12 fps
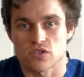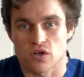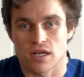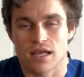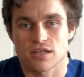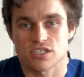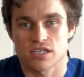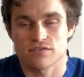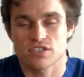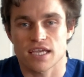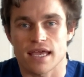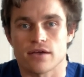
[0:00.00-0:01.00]
on a large enough
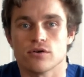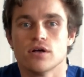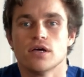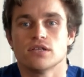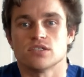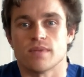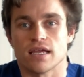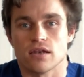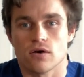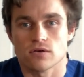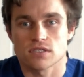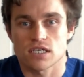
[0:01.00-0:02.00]
scale to make
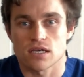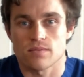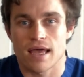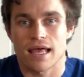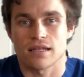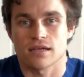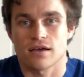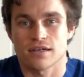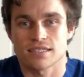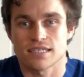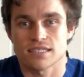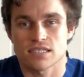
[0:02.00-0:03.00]
long-term
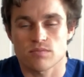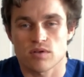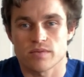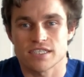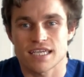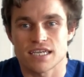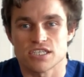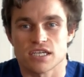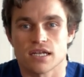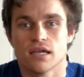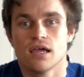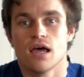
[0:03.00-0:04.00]
L-carnitine
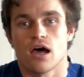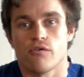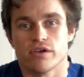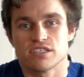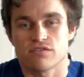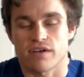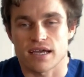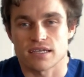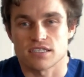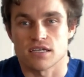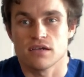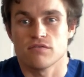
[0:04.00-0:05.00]
supplementation a risk
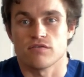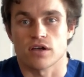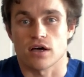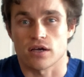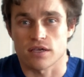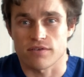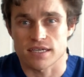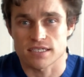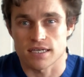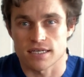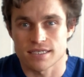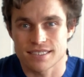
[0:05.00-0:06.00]
factor for
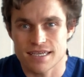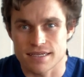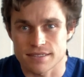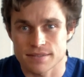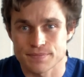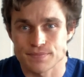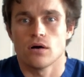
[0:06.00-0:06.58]
cardiovascular disease.